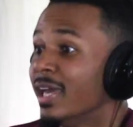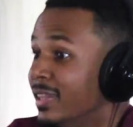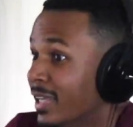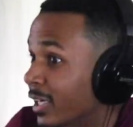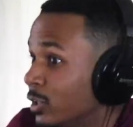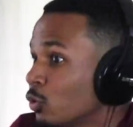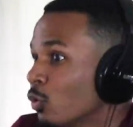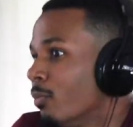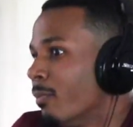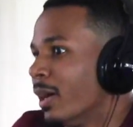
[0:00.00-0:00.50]
and
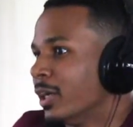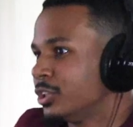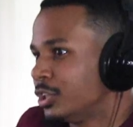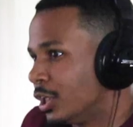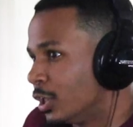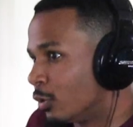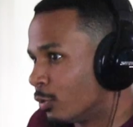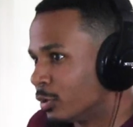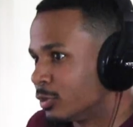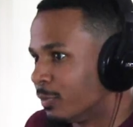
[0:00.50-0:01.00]
that's what my
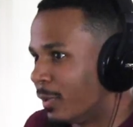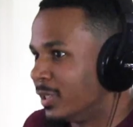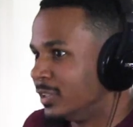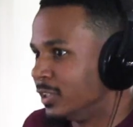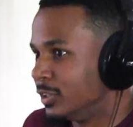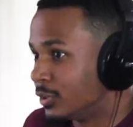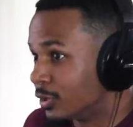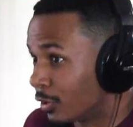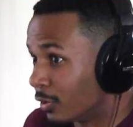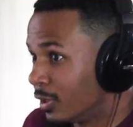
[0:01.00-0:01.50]
channel was
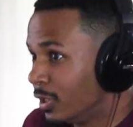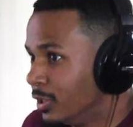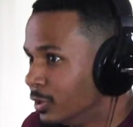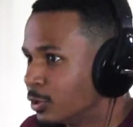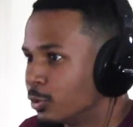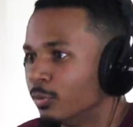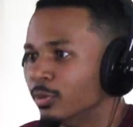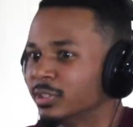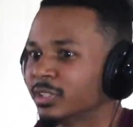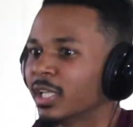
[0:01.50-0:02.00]
basically turned
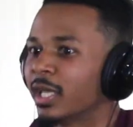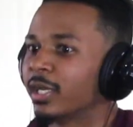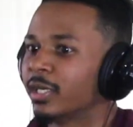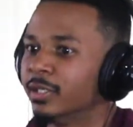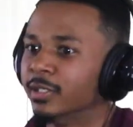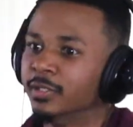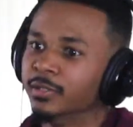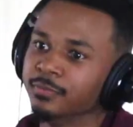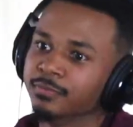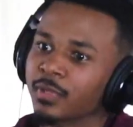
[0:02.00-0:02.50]
into. It's like
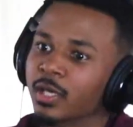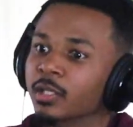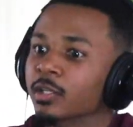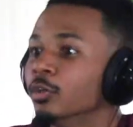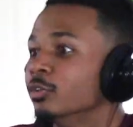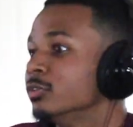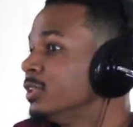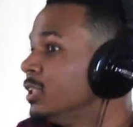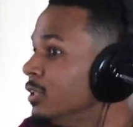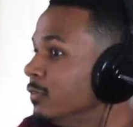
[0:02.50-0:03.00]
a, a
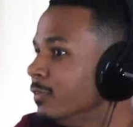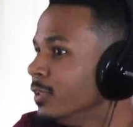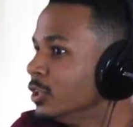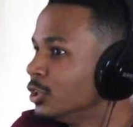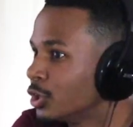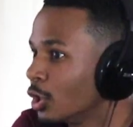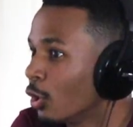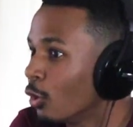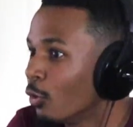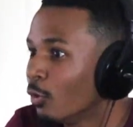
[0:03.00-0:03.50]
little TV
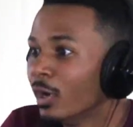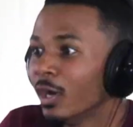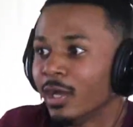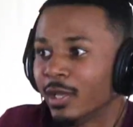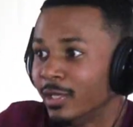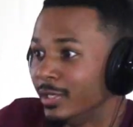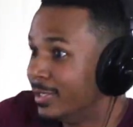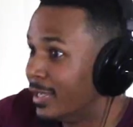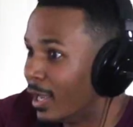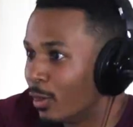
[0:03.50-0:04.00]
show,
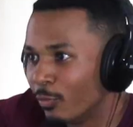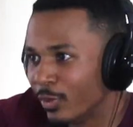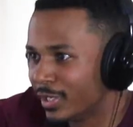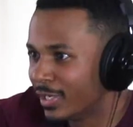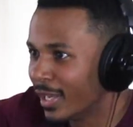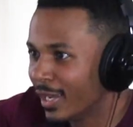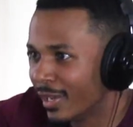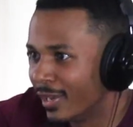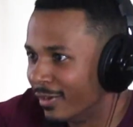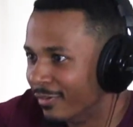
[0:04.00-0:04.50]
Day with
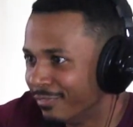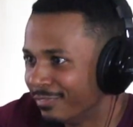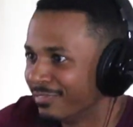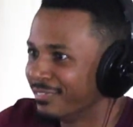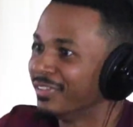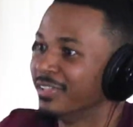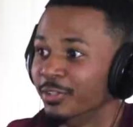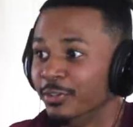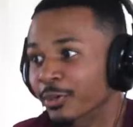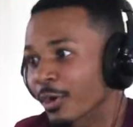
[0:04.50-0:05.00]
Dev,
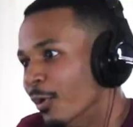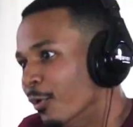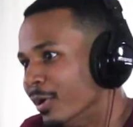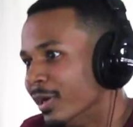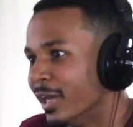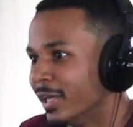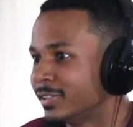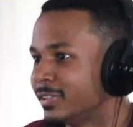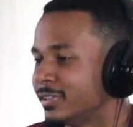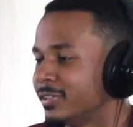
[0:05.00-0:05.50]
you know,
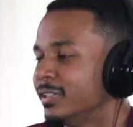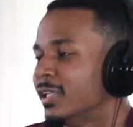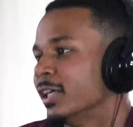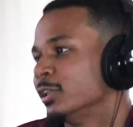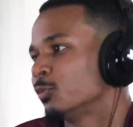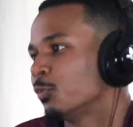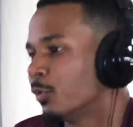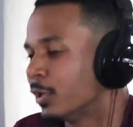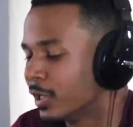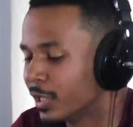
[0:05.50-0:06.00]
and that's
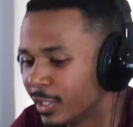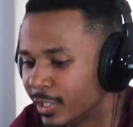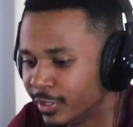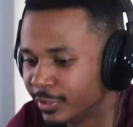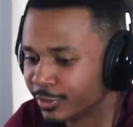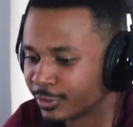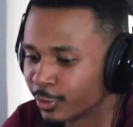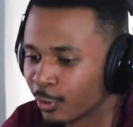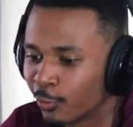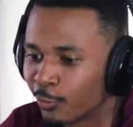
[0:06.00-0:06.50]
that's what it
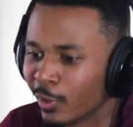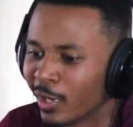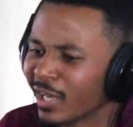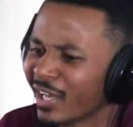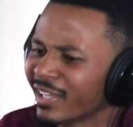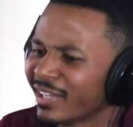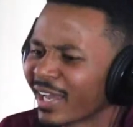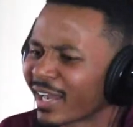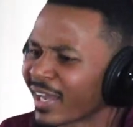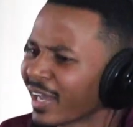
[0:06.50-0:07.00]
is. So
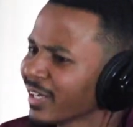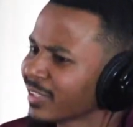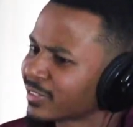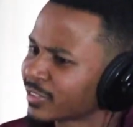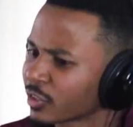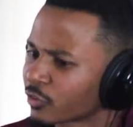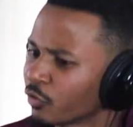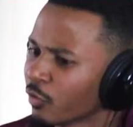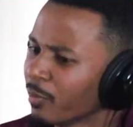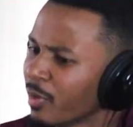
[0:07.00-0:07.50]
that kind of
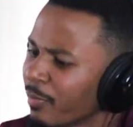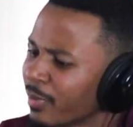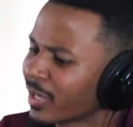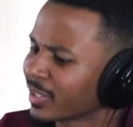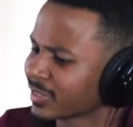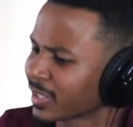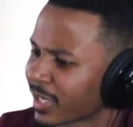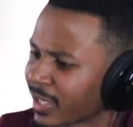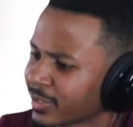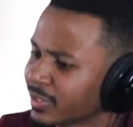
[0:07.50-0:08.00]
sucked for me
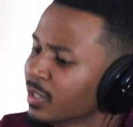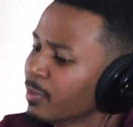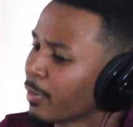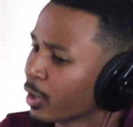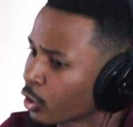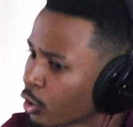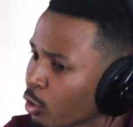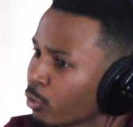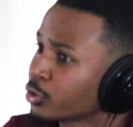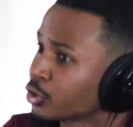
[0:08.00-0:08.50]
because like I said, my
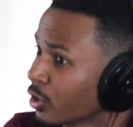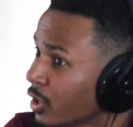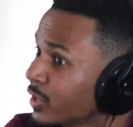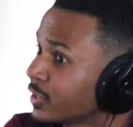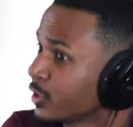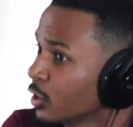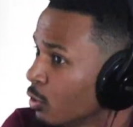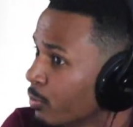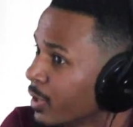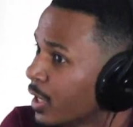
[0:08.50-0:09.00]
girl was trying to
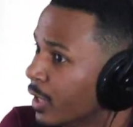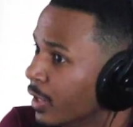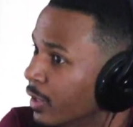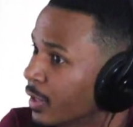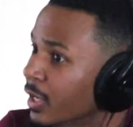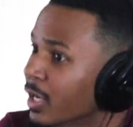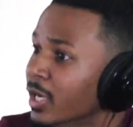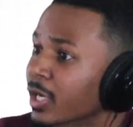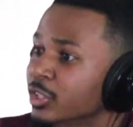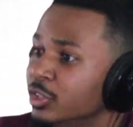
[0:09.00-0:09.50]
tell me
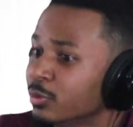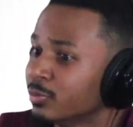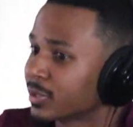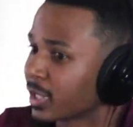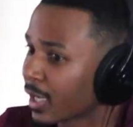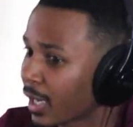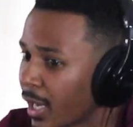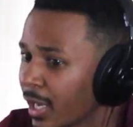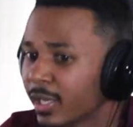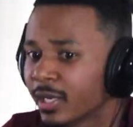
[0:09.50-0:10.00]
that. She was
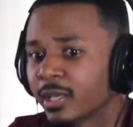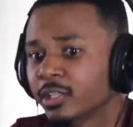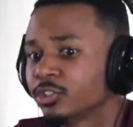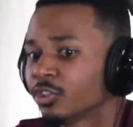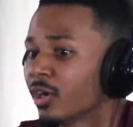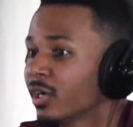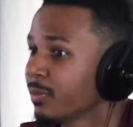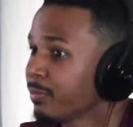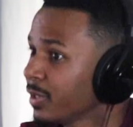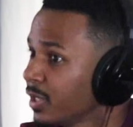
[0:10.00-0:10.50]
like, hey, they
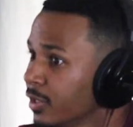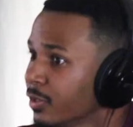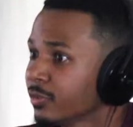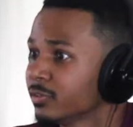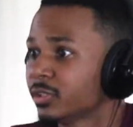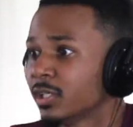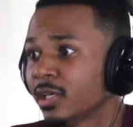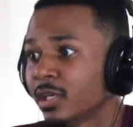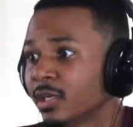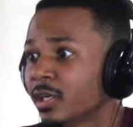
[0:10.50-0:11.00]
trying to be
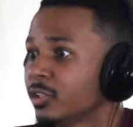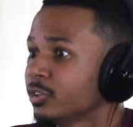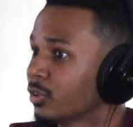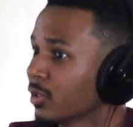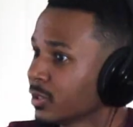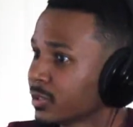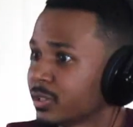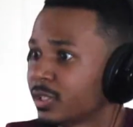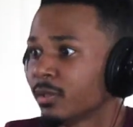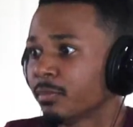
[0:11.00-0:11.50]
entertained, they
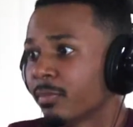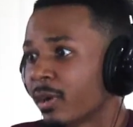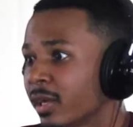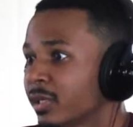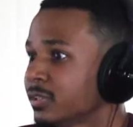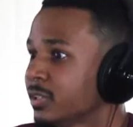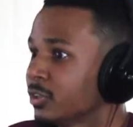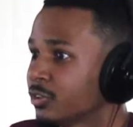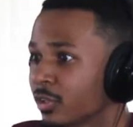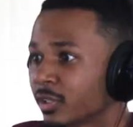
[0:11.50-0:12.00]
trying to see the
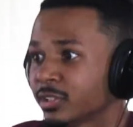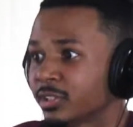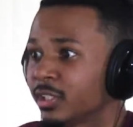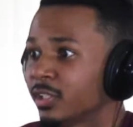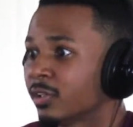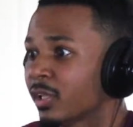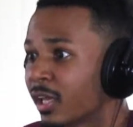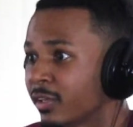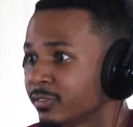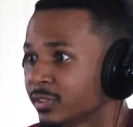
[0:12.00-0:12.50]
bikes, they trying to see
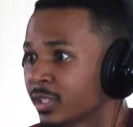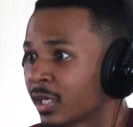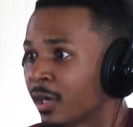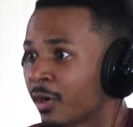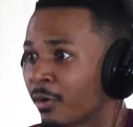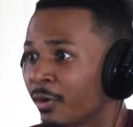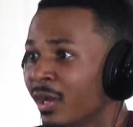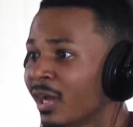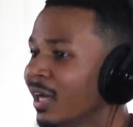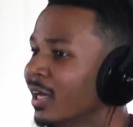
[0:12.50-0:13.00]
the
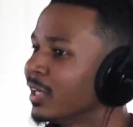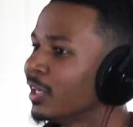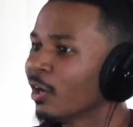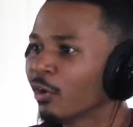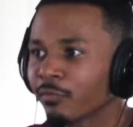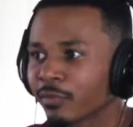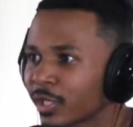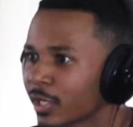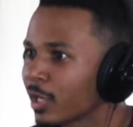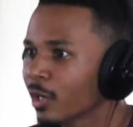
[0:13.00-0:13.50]
lifestyle. They
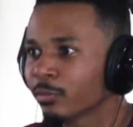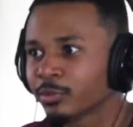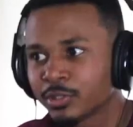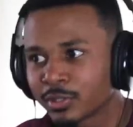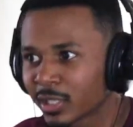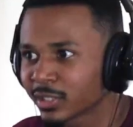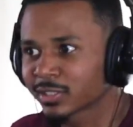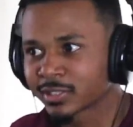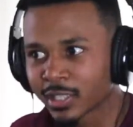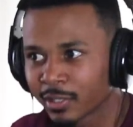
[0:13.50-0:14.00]
don't really care what
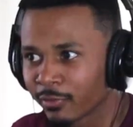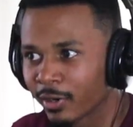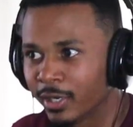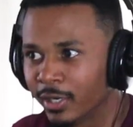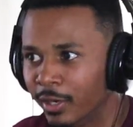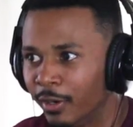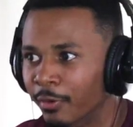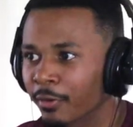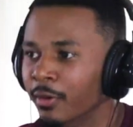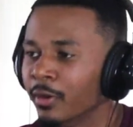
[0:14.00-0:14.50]
you got to say right
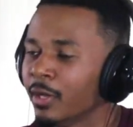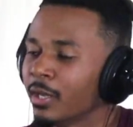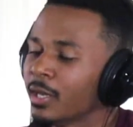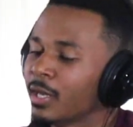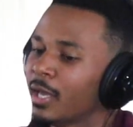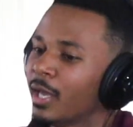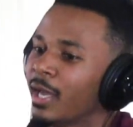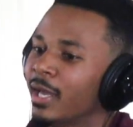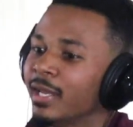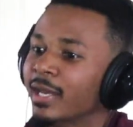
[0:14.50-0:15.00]
now. Yeah.
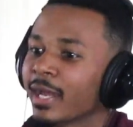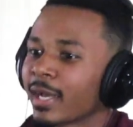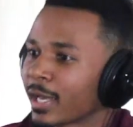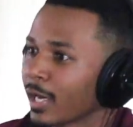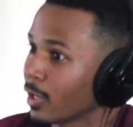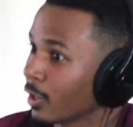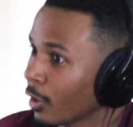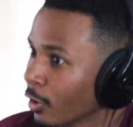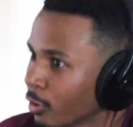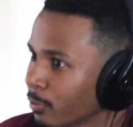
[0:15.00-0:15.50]
And that
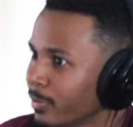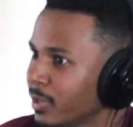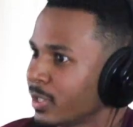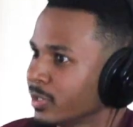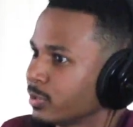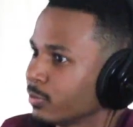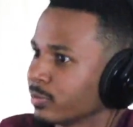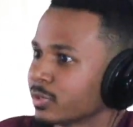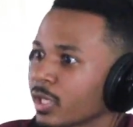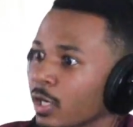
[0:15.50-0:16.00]
kind of hurt
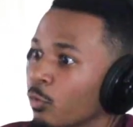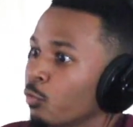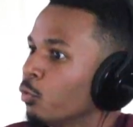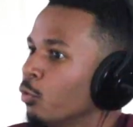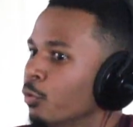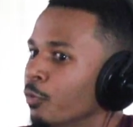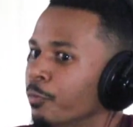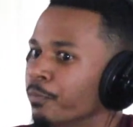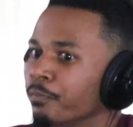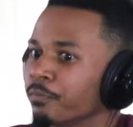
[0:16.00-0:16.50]
because it was like,
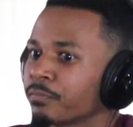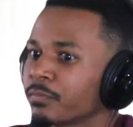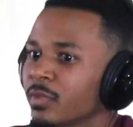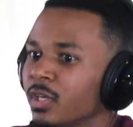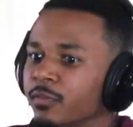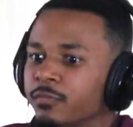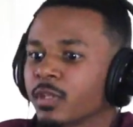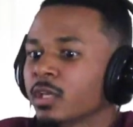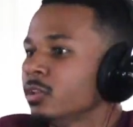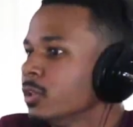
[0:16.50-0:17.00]
well,
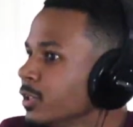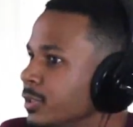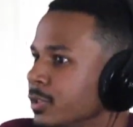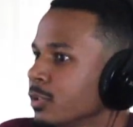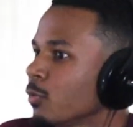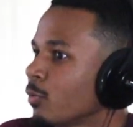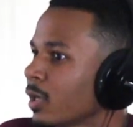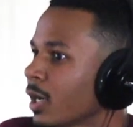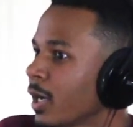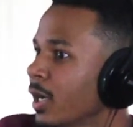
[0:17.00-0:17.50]
if they
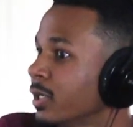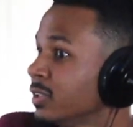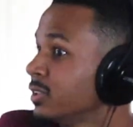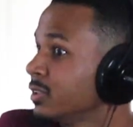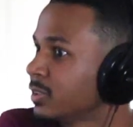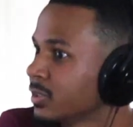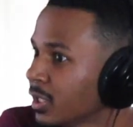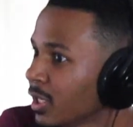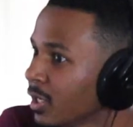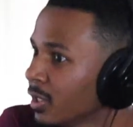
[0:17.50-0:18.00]
listen to what I had
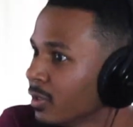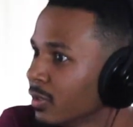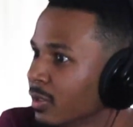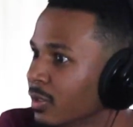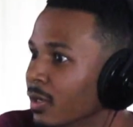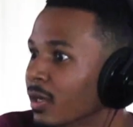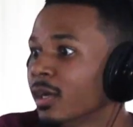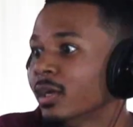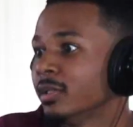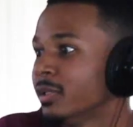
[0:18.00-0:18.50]
to say,
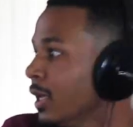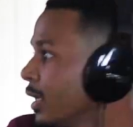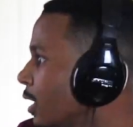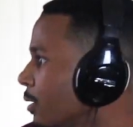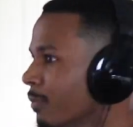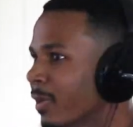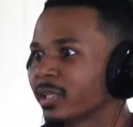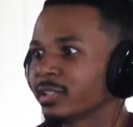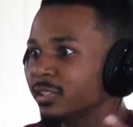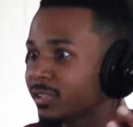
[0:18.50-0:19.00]
they
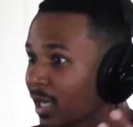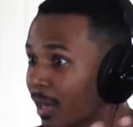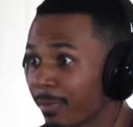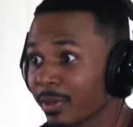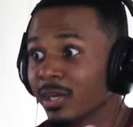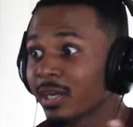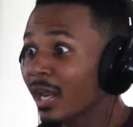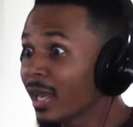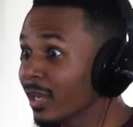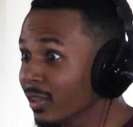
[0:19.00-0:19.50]
could make this
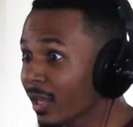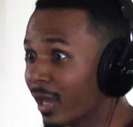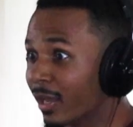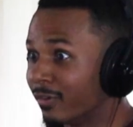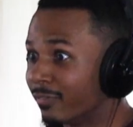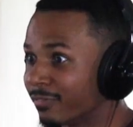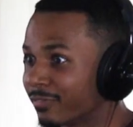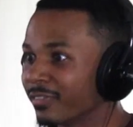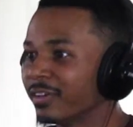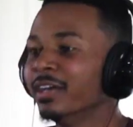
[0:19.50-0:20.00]
happen in their
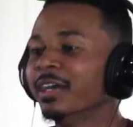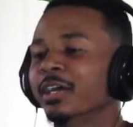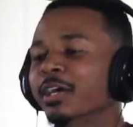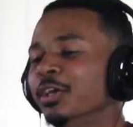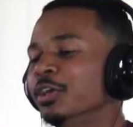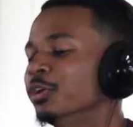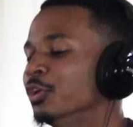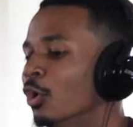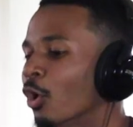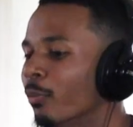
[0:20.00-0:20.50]
life. Right.
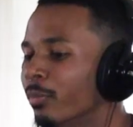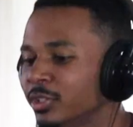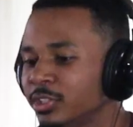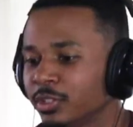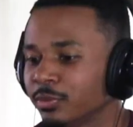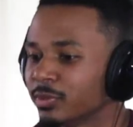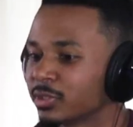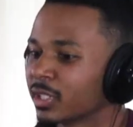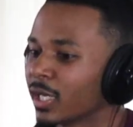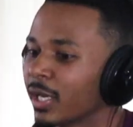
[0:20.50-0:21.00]
You know, but
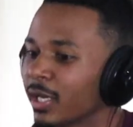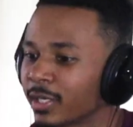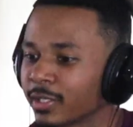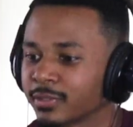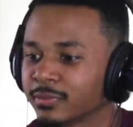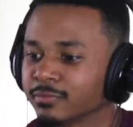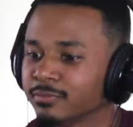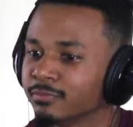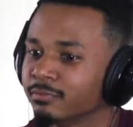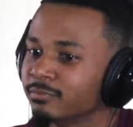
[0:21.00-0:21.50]
she was
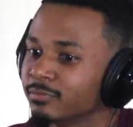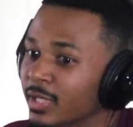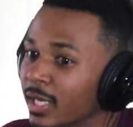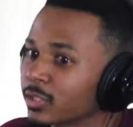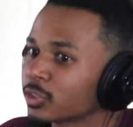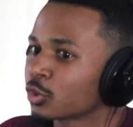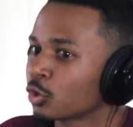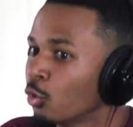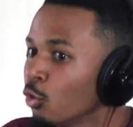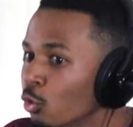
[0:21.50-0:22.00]
like,
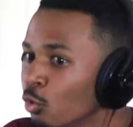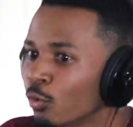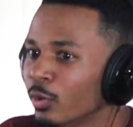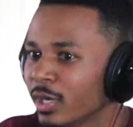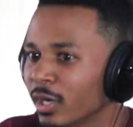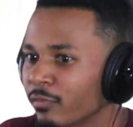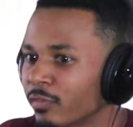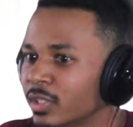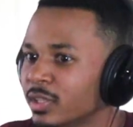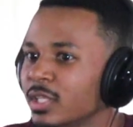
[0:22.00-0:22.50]
that's cool
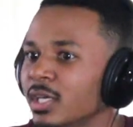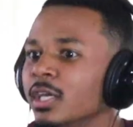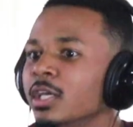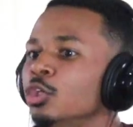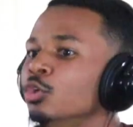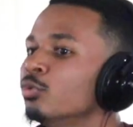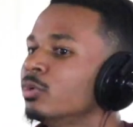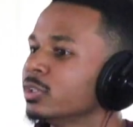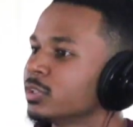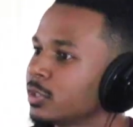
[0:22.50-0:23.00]
and everything,
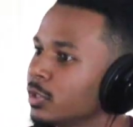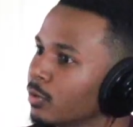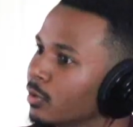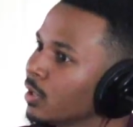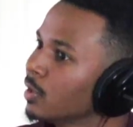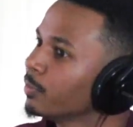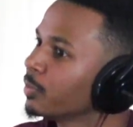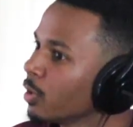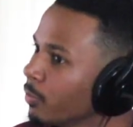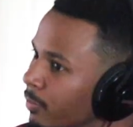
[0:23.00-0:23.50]
and you can still
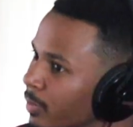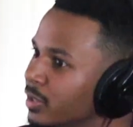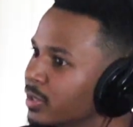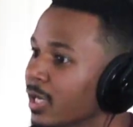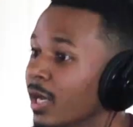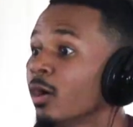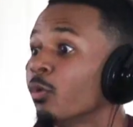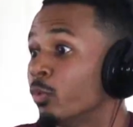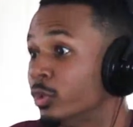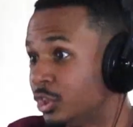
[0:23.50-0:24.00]
implement
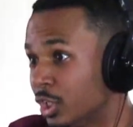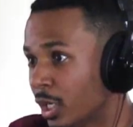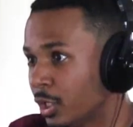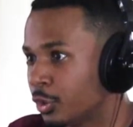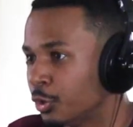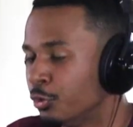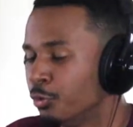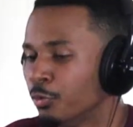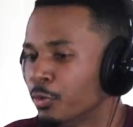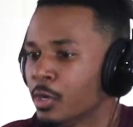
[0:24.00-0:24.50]
that, which I
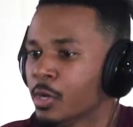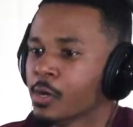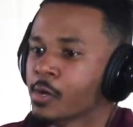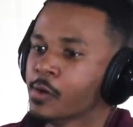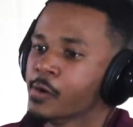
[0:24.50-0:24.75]
do.